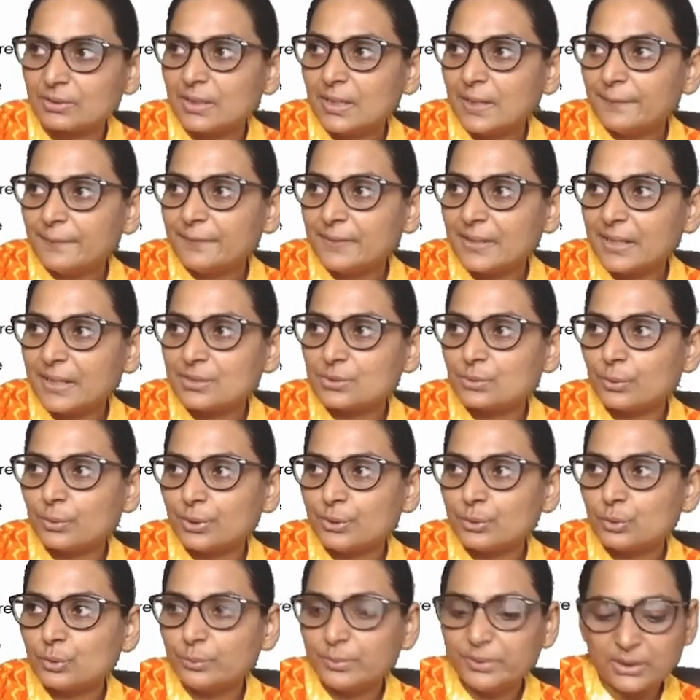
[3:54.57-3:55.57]
there is
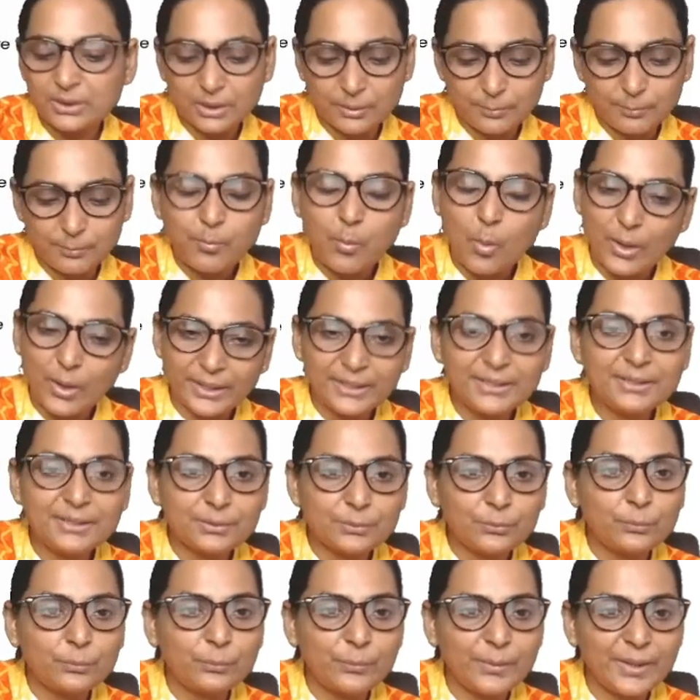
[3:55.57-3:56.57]
going to be a point
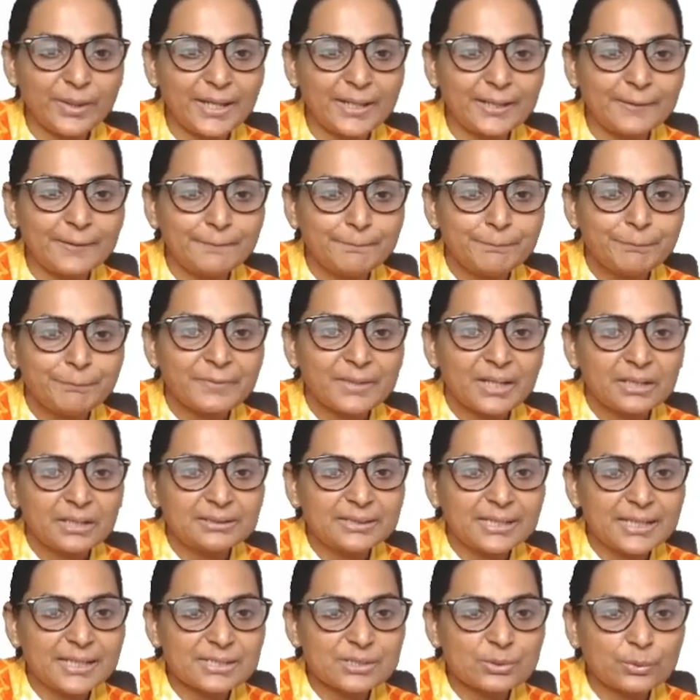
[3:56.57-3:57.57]
where
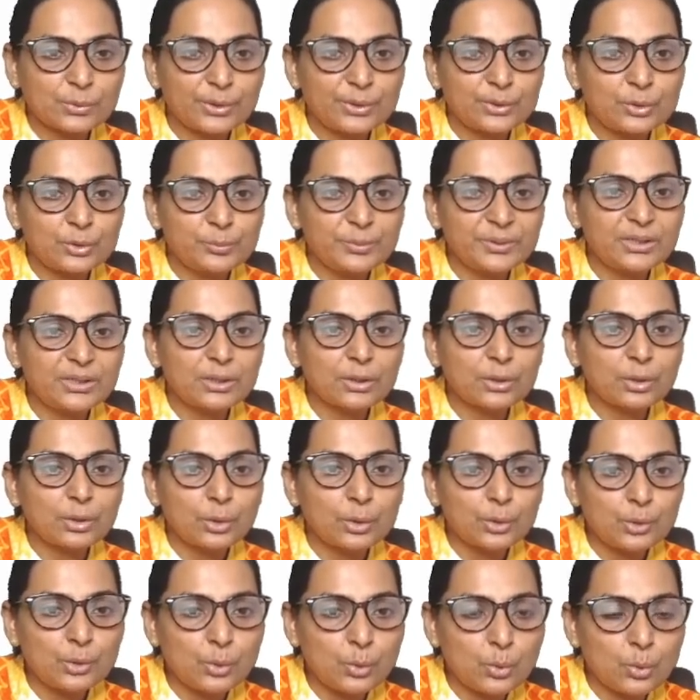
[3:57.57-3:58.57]
there is going to be the
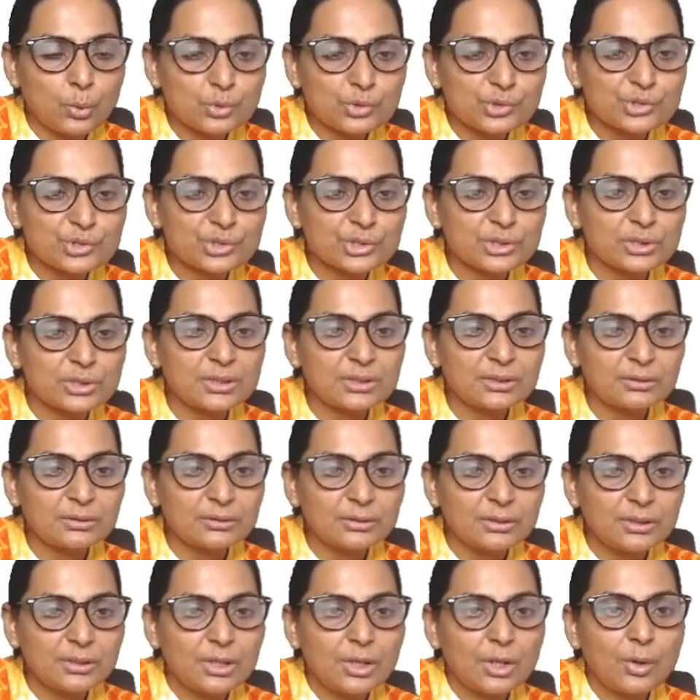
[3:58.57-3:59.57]
closure
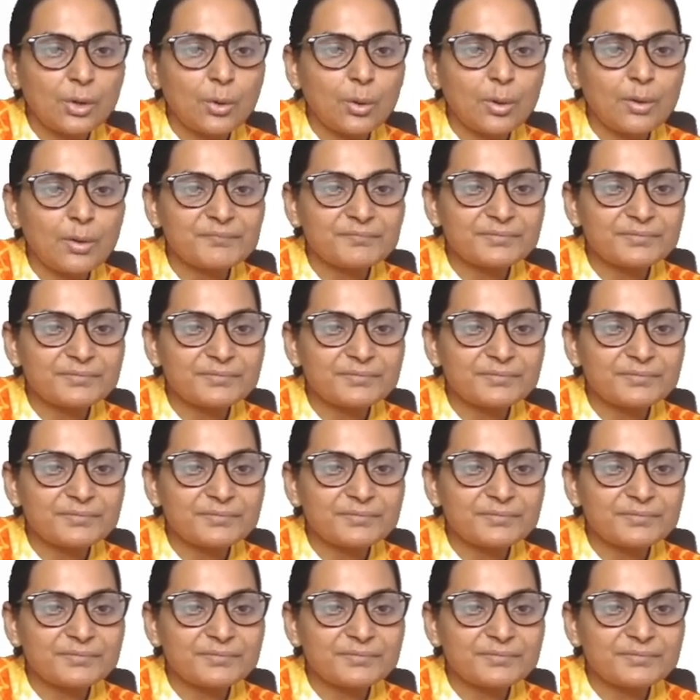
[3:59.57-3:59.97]
of